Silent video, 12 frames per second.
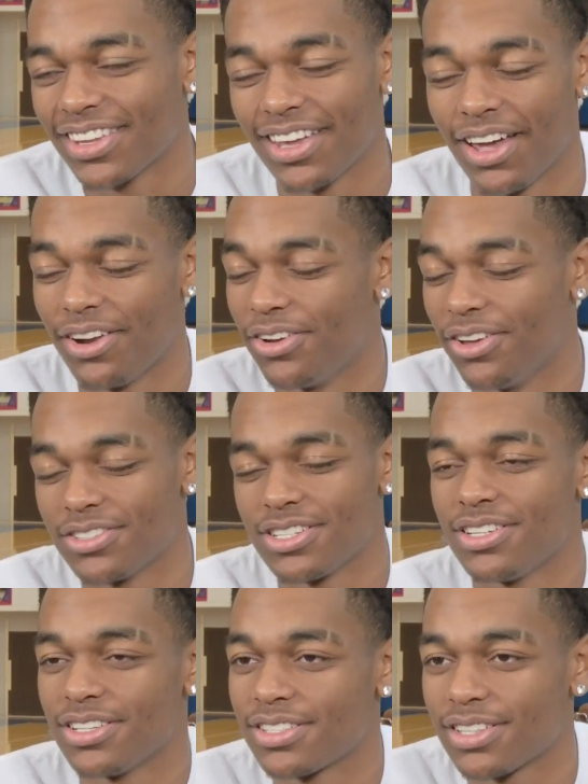I don't know. She
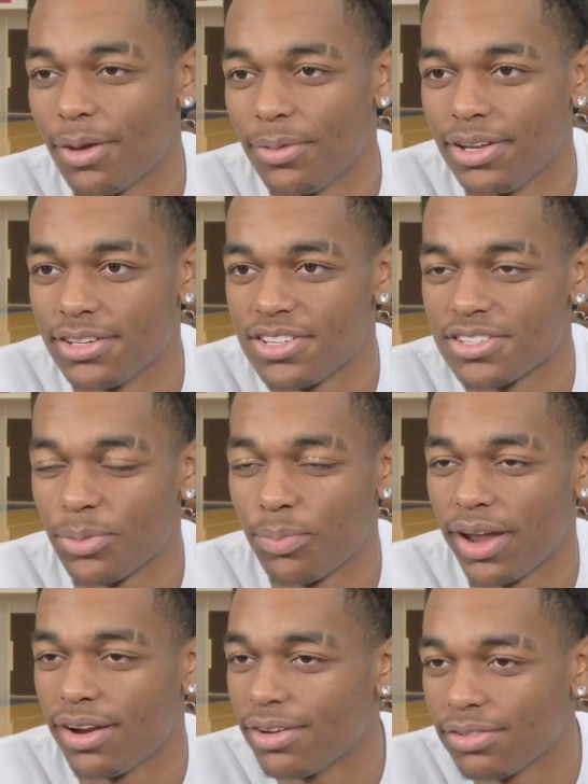just, I mean, she's
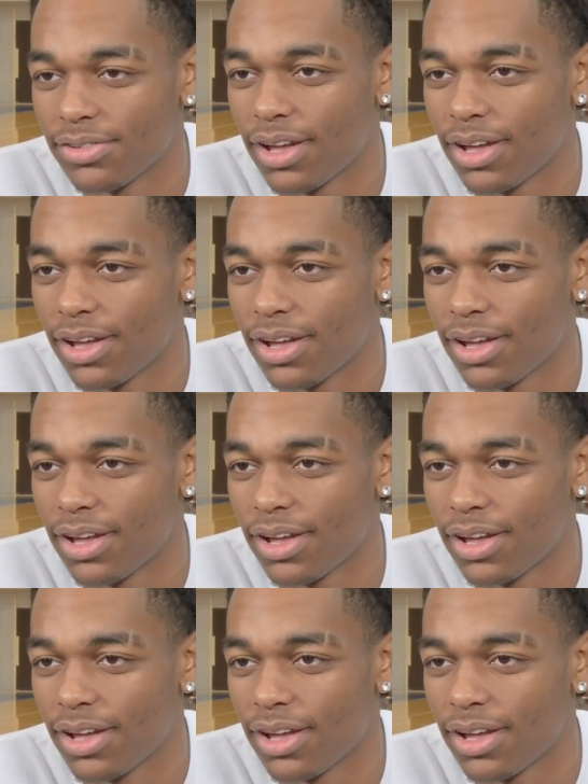competitive.